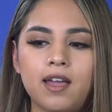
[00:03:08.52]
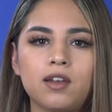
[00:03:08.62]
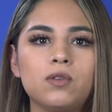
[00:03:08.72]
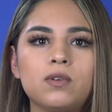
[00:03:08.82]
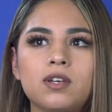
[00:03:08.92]

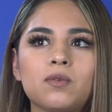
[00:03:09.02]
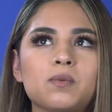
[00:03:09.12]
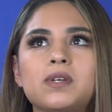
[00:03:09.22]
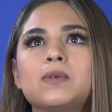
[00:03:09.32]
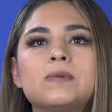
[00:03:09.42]
and you can
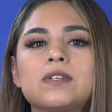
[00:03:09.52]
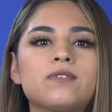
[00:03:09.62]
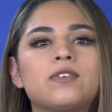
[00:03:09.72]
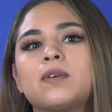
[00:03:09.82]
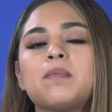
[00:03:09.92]
reuse
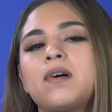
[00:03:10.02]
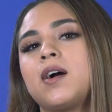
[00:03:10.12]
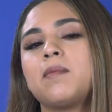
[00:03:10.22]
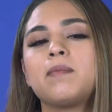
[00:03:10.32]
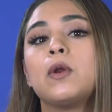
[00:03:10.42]
it for your
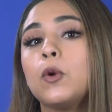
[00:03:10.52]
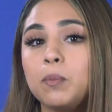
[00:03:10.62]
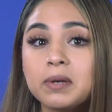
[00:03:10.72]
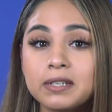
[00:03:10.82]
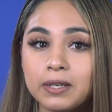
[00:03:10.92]
prom, no
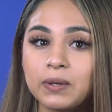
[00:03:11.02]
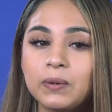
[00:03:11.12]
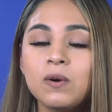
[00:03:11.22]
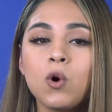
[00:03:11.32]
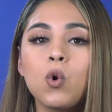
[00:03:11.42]
big
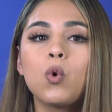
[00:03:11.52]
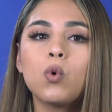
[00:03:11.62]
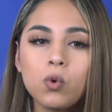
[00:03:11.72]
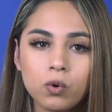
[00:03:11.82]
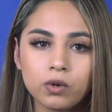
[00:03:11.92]
deal.
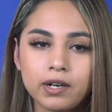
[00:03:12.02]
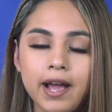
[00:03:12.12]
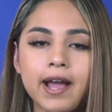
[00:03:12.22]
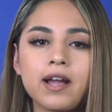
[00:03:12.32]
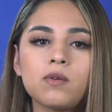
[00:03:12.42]
Or
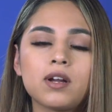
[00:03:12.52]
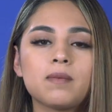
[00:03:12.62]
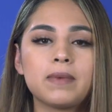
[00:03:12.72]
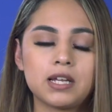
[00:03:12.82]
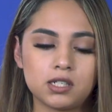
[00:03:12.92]
I
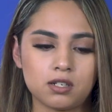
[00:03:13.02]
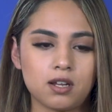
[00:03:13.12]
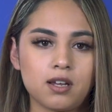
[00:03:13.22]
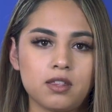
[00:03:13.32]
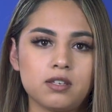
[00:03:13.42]
recommend
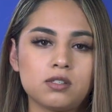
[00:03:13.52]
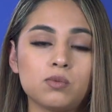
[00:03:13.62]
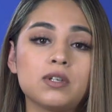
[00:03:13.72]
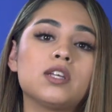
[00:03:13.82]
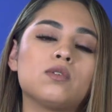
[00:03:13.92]
this really